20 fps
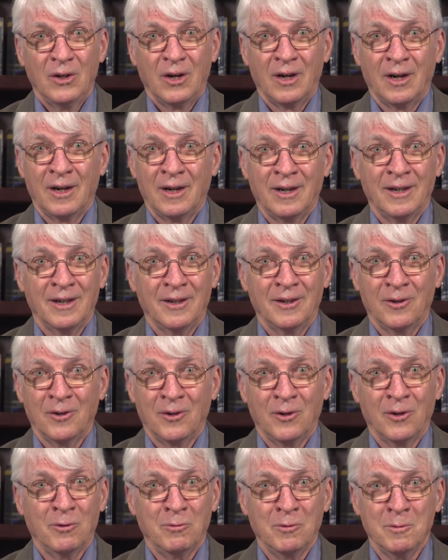
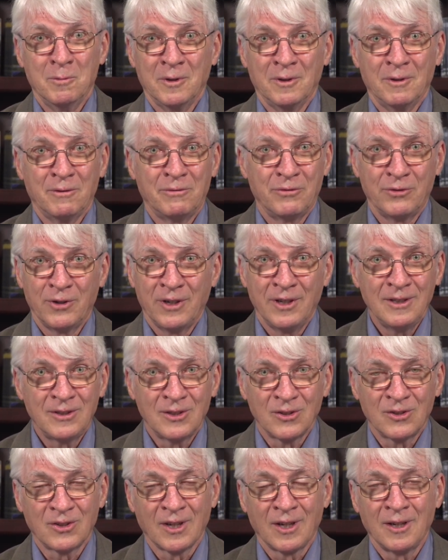Or we've been afraid
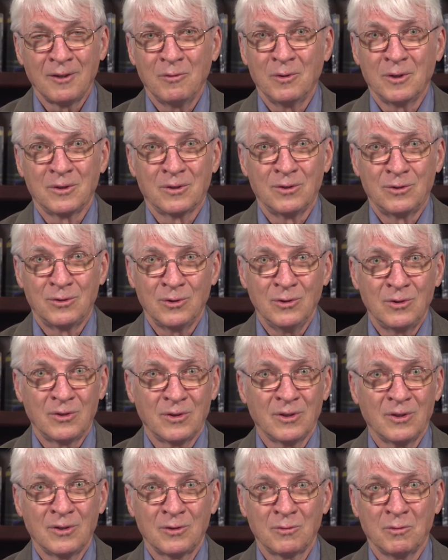to say what the truth
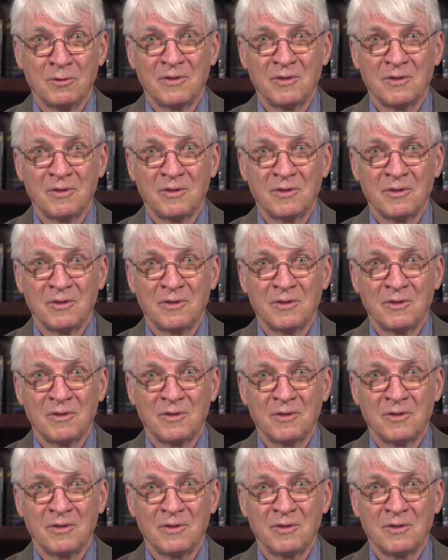is.